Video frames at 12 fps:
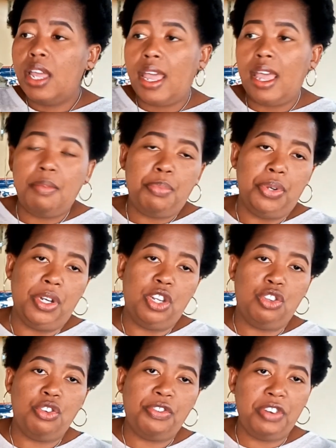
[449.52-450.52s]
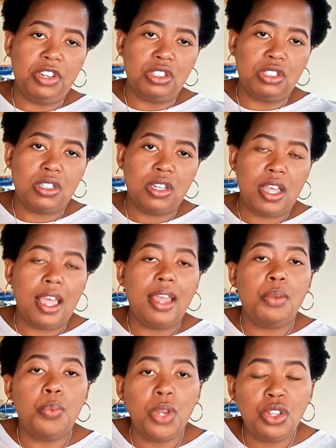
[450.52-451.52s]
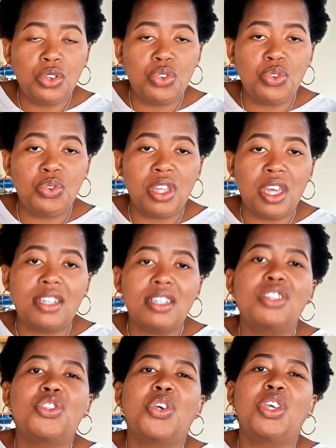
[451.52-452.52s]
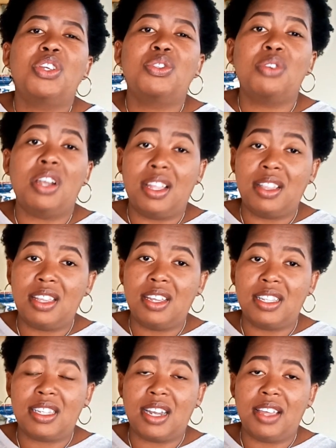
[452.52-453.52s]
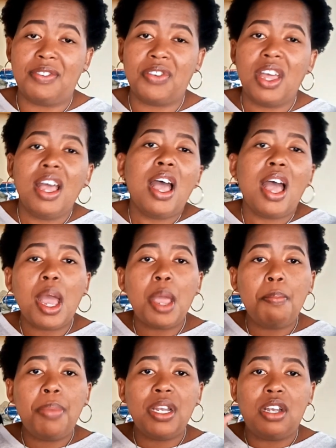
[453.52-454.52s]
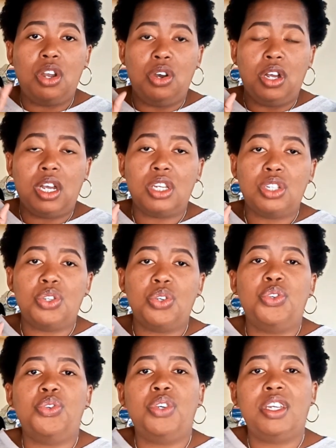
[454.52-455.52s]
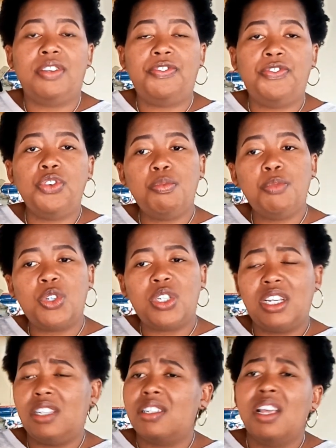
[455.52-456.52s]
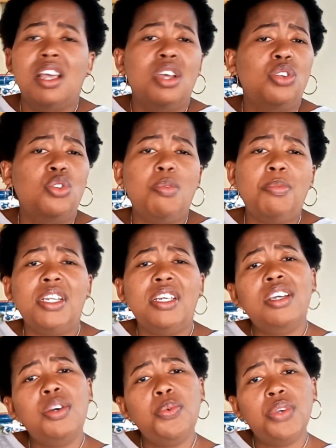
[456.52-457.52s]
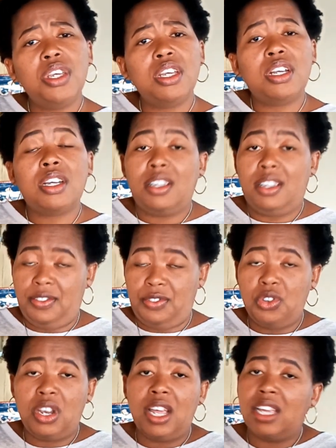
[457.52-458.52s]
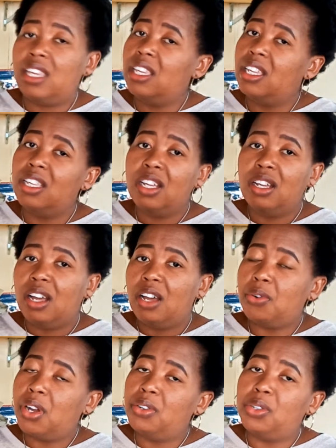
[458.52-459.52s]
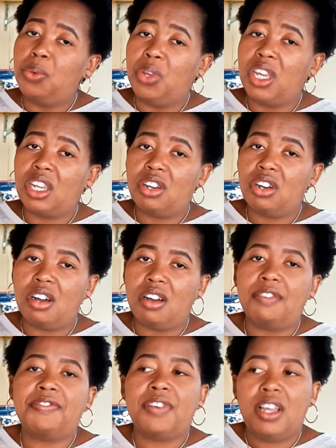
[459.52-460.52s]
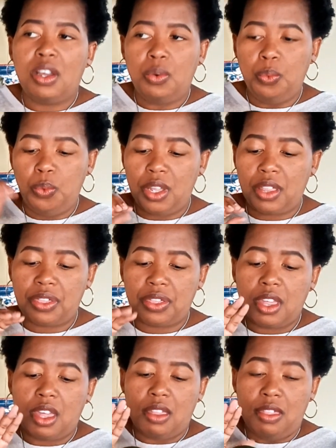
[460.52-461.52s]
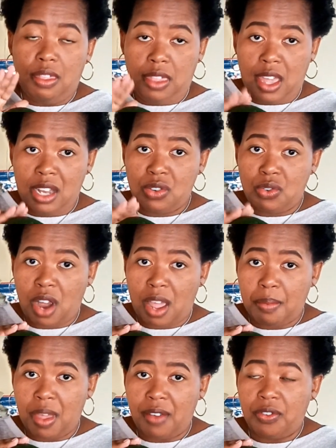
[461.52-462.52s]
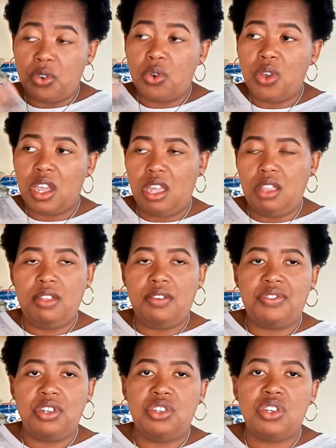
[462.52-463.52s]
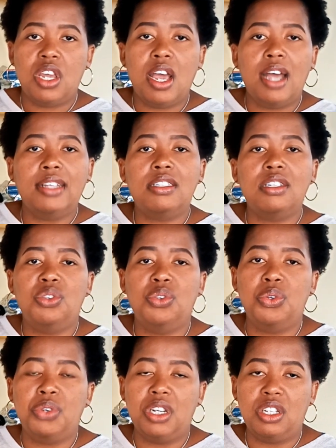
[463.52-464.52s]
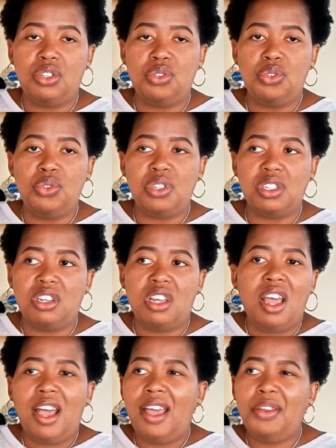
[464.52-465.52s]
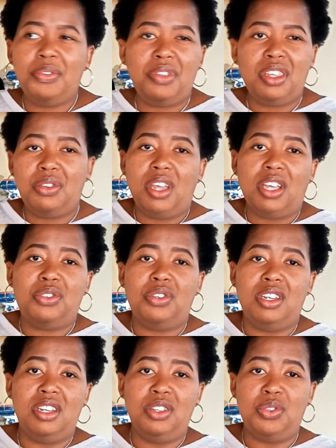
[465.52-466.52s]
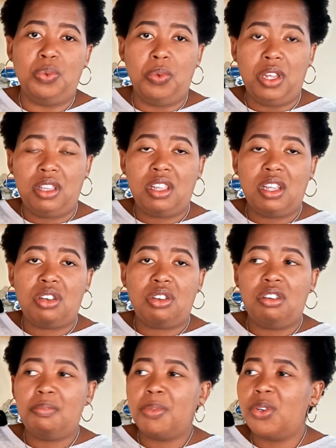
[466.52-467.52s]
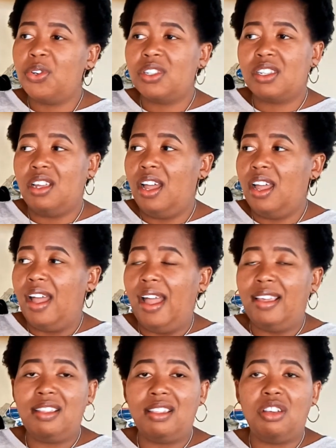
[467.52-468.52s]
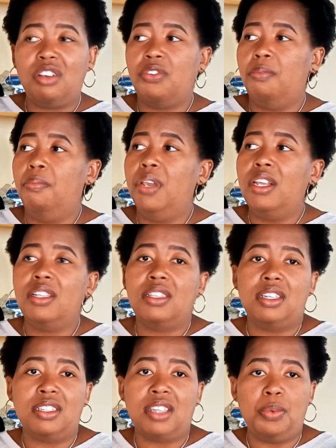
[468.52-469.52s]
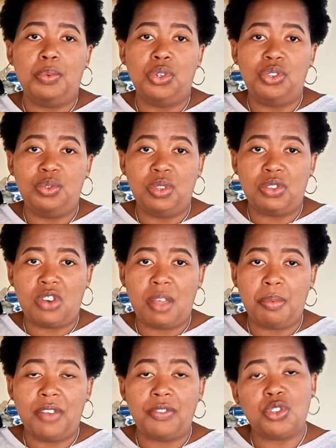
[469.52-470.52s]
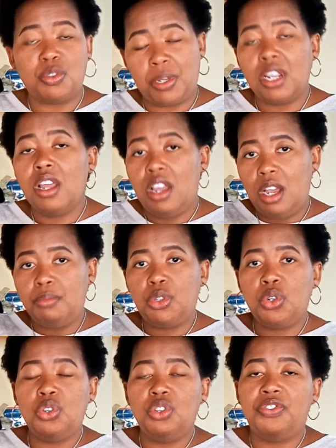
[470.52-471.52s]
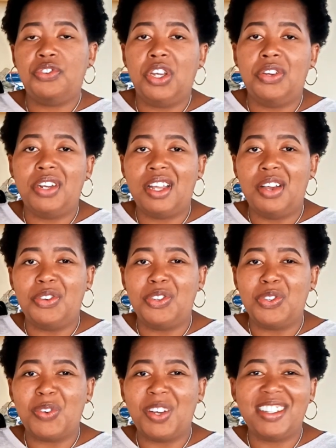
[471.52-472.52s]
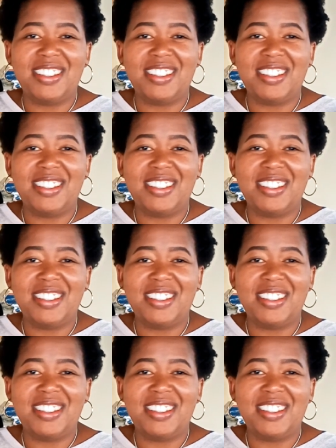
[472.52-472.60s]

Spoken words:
and put it in your fridge. And when you do that, it's going to lengthen its life a bit longer. So you get a few more days, normally a week, if you're lucky, around a week and a half, with that ripe apple in the fridge until you're ready to use it. I don't think you actually need to wait that long, because I can think of a million things I would do with ripe apples, but I'm sure you'll figure it out as well.